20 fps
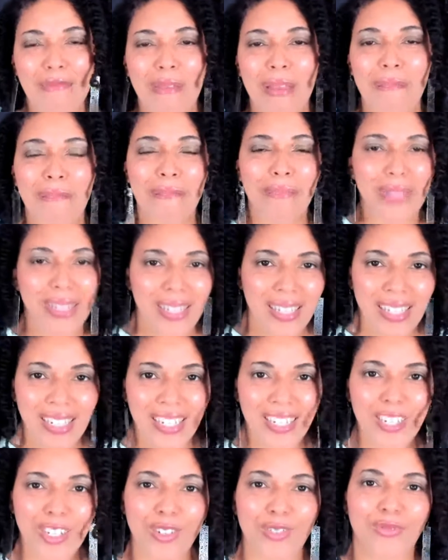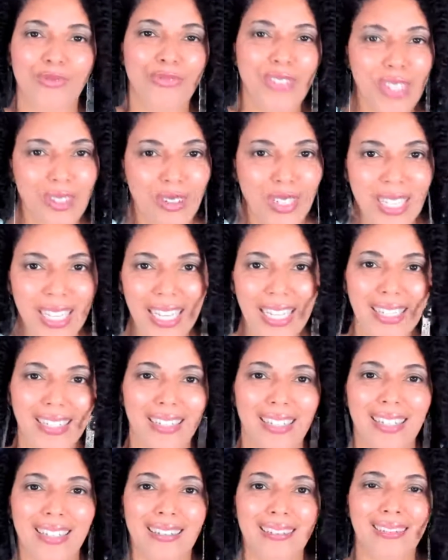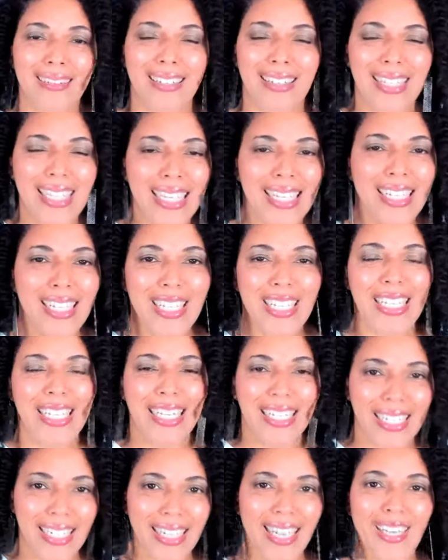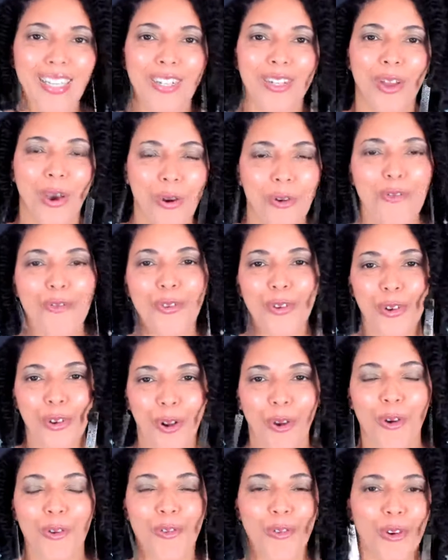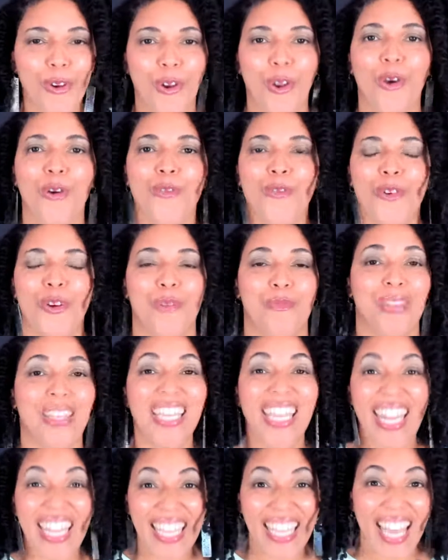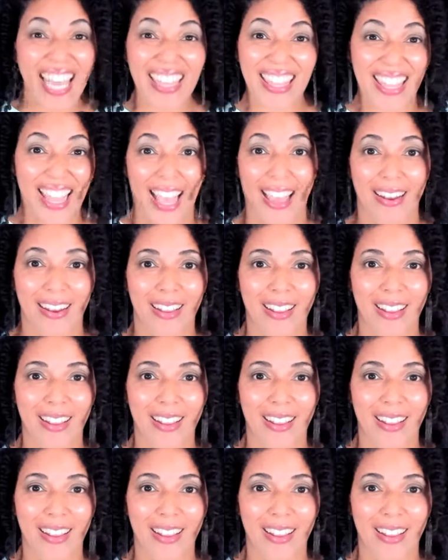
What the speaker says: My business just feels like it's things to get done over and over and over. And I get that.